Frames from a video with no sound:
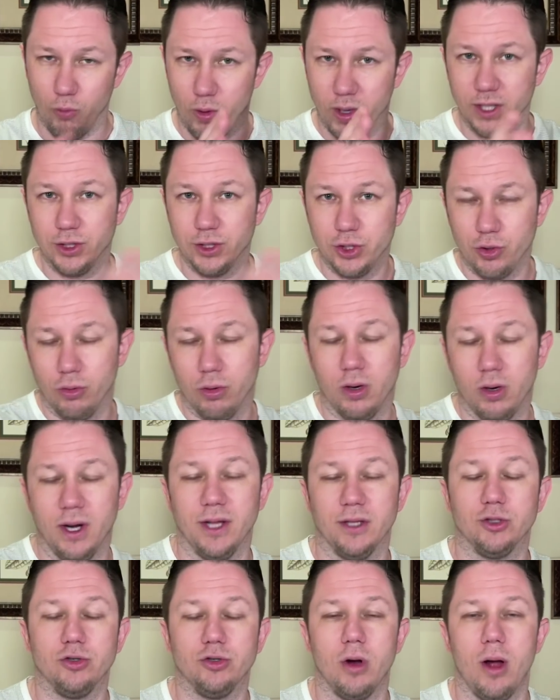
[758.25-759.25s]
One and two are
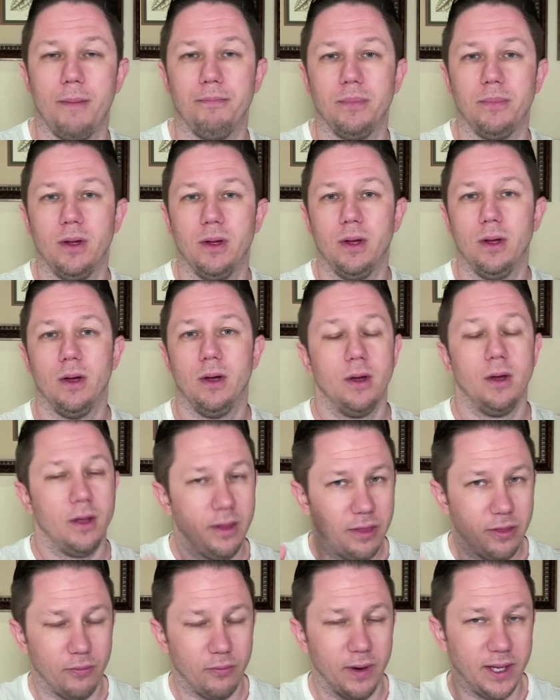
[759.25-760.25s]
underneath Trump,
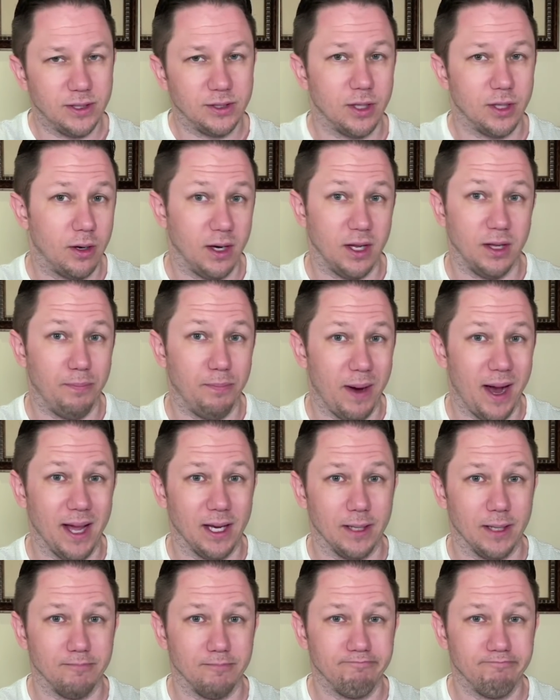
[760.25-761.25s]
three is underneath Biden.